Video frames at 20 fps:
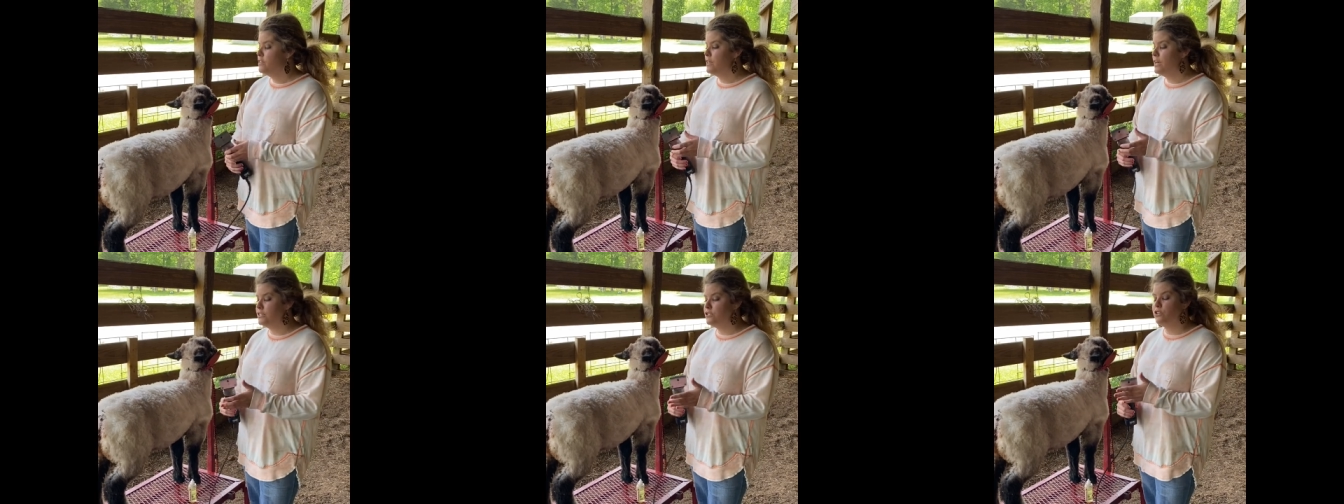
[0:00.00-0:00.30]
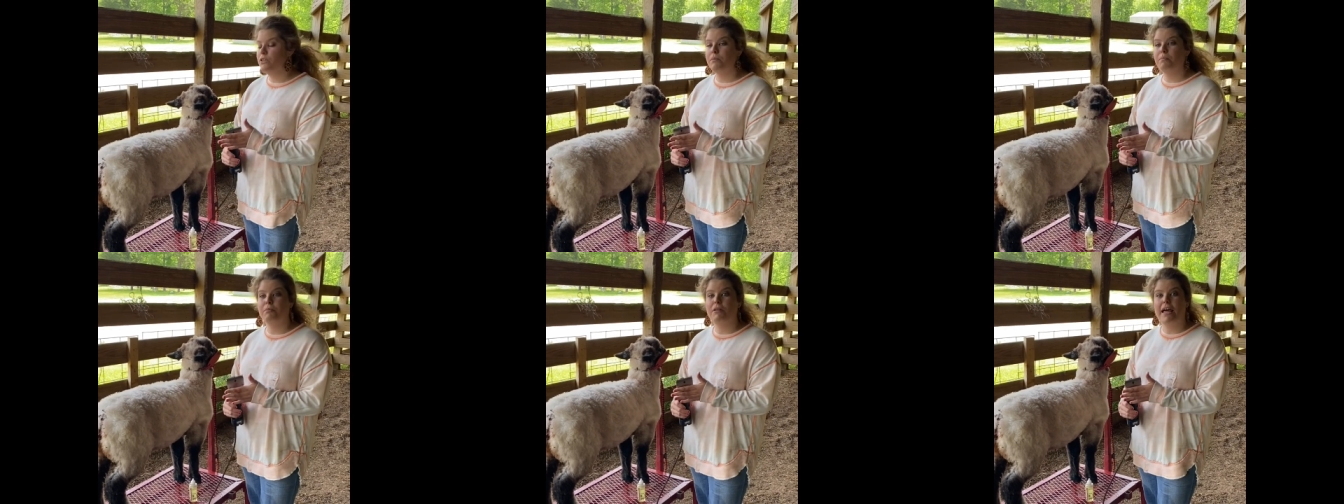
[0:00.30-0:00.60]
these
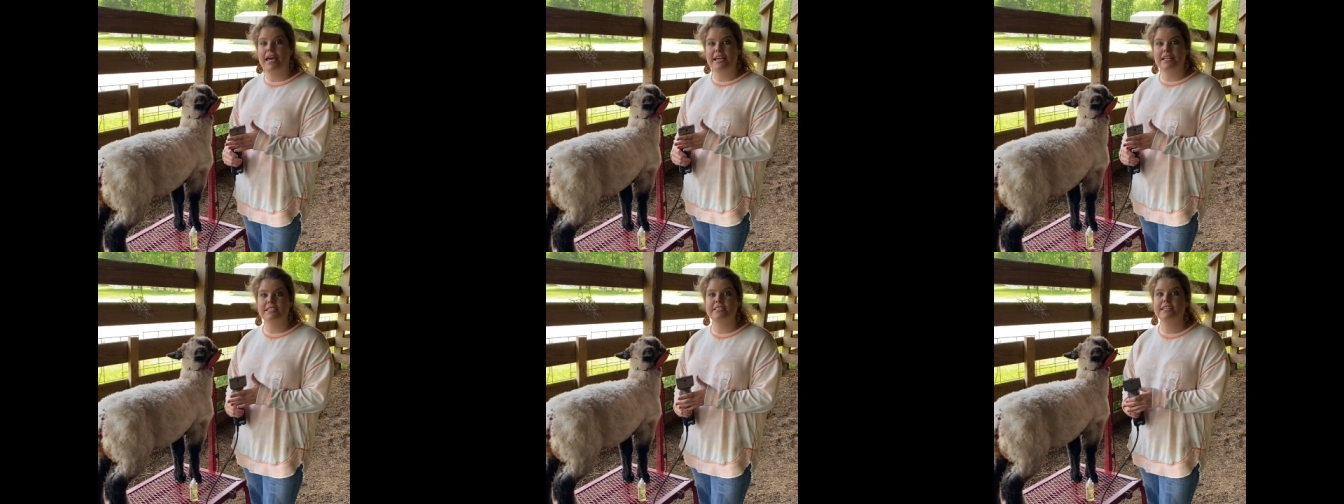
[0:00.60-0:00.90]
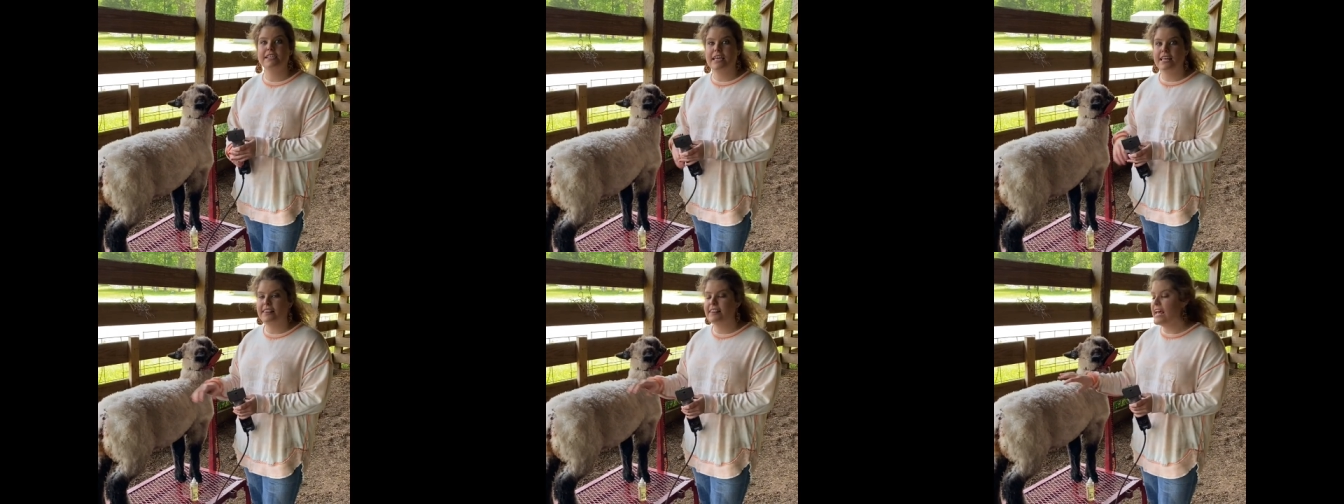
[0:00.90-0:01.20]
are the
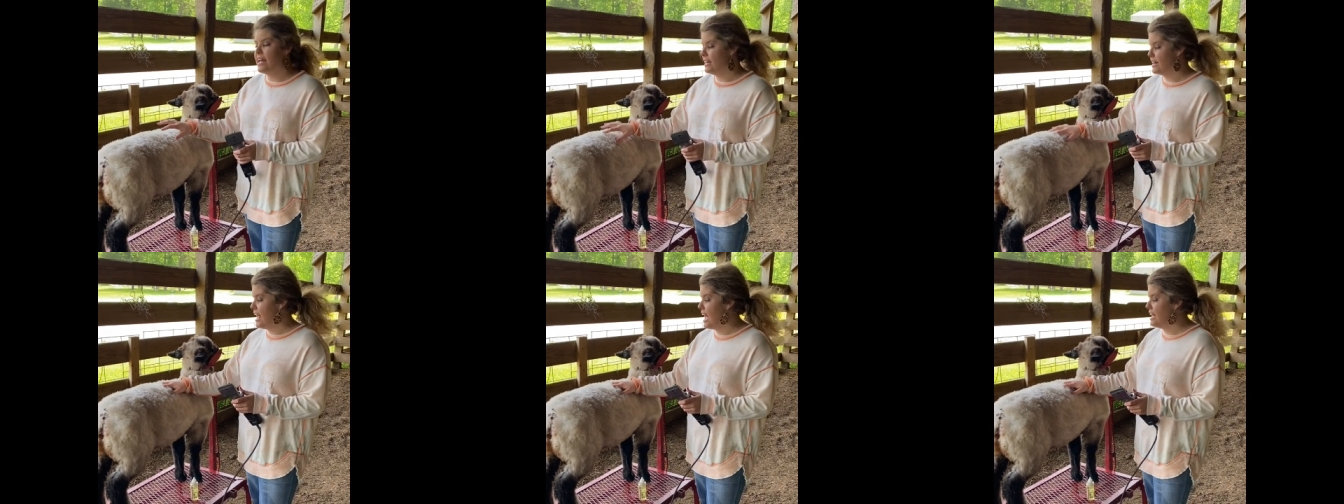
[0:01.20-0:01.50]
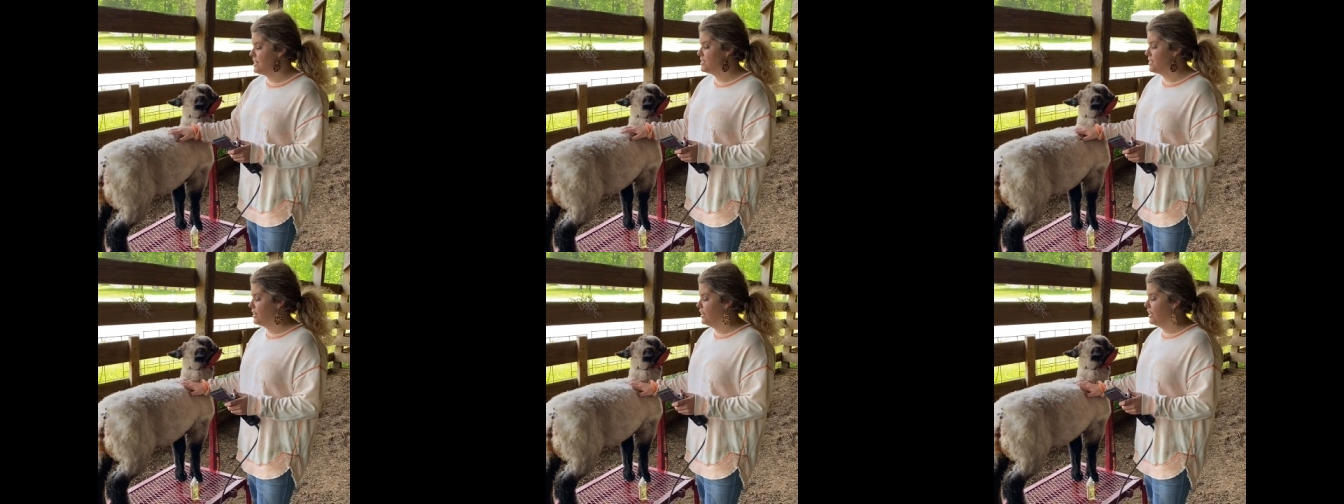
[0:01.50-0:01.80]
blades to get that
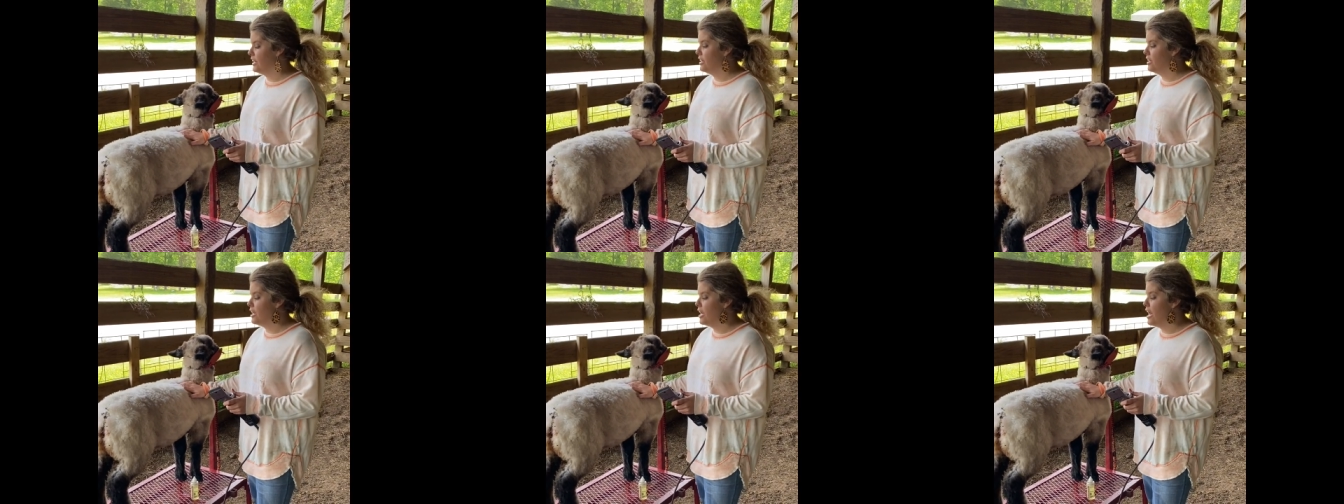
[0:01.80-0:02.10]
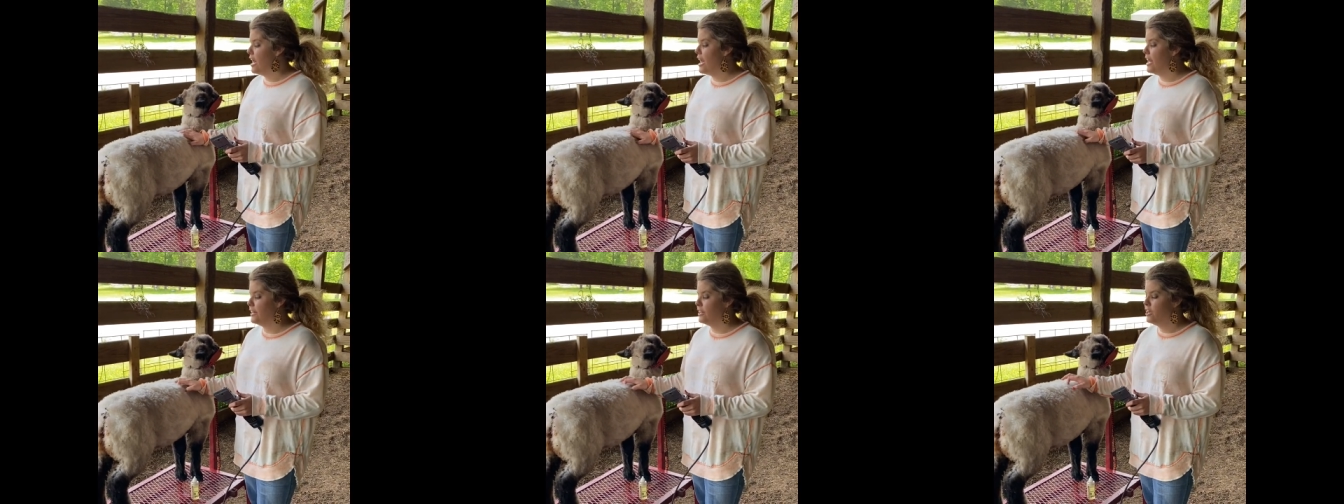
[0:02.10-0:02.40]
nice clean
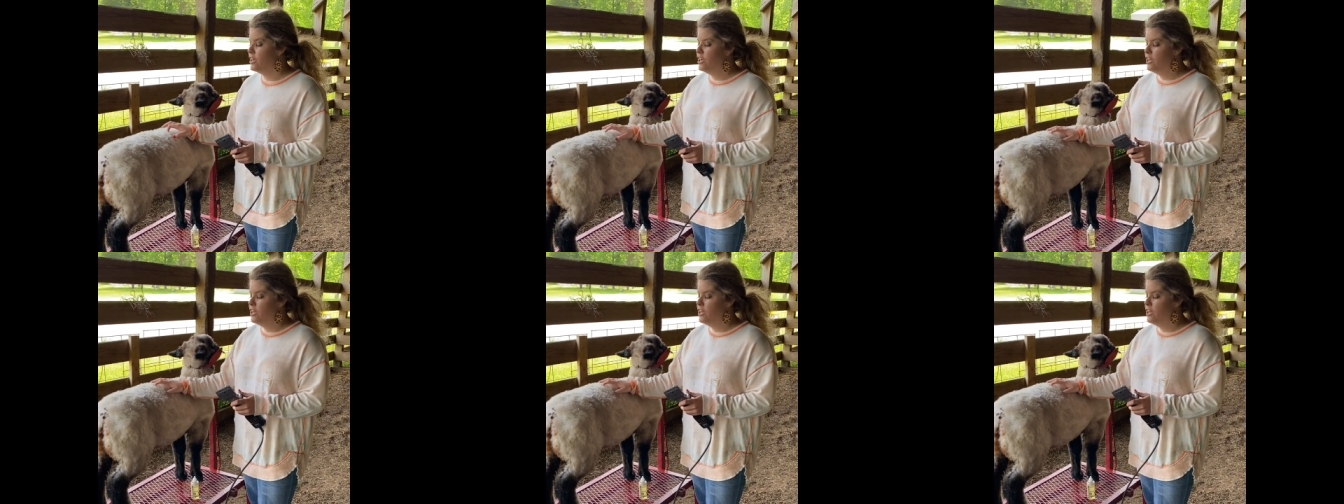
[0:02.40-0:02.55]
cut.